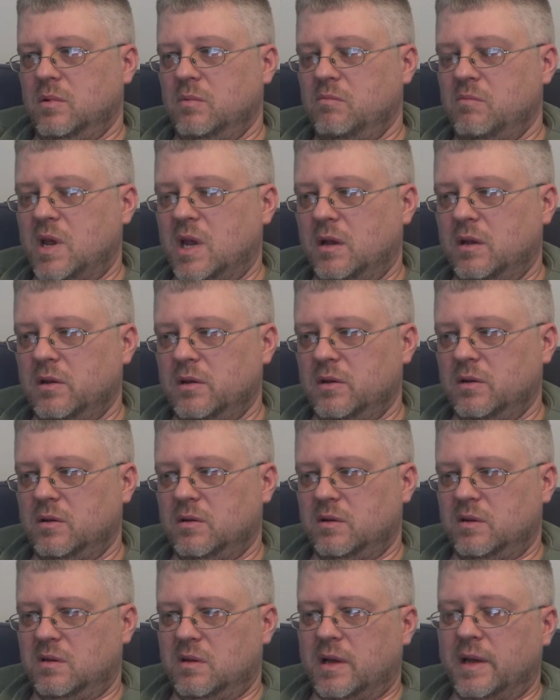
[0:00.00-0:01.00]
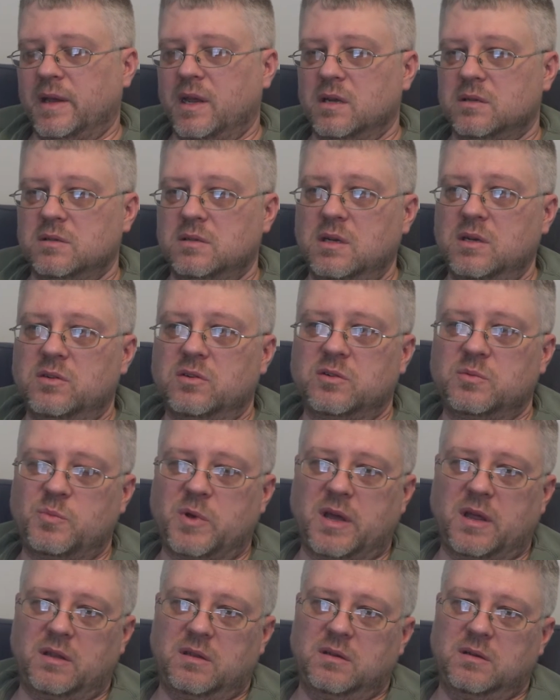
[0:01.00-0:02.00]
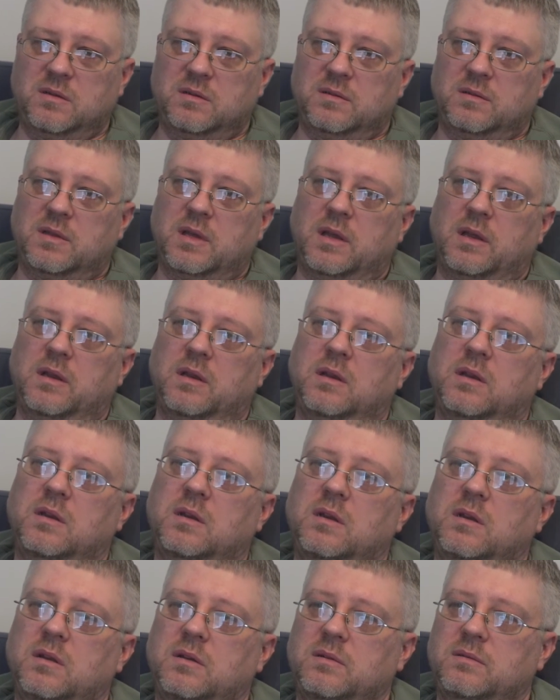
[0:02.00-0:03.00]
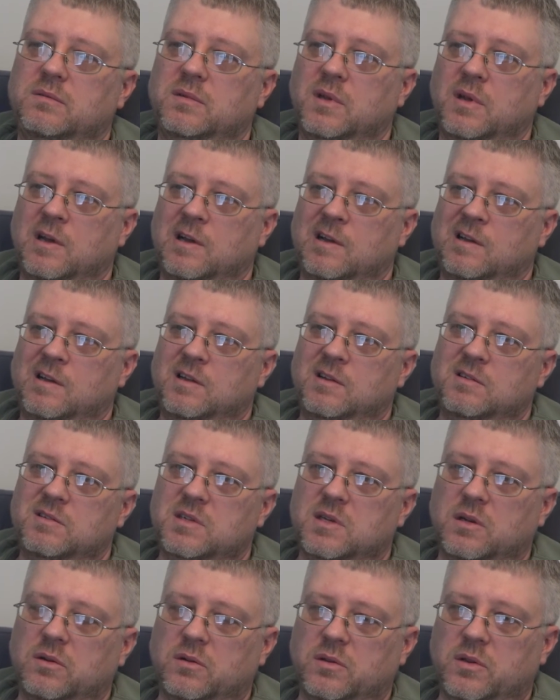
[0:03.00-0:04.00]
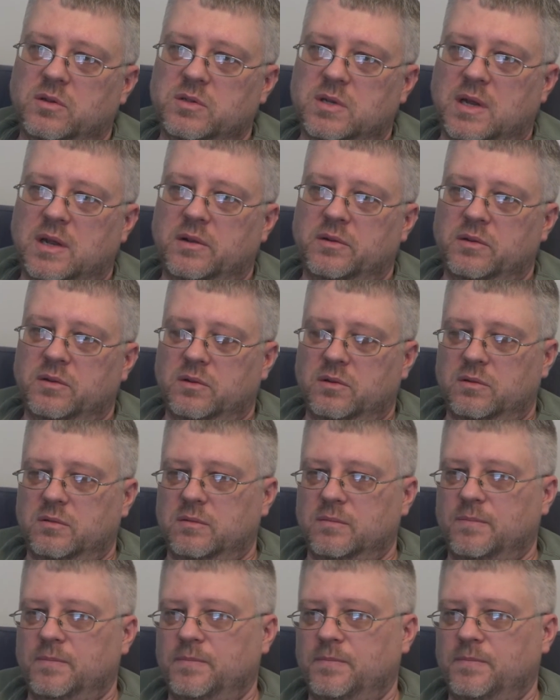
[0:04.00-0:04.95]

make, I guess, teacher's pet. They single those out, and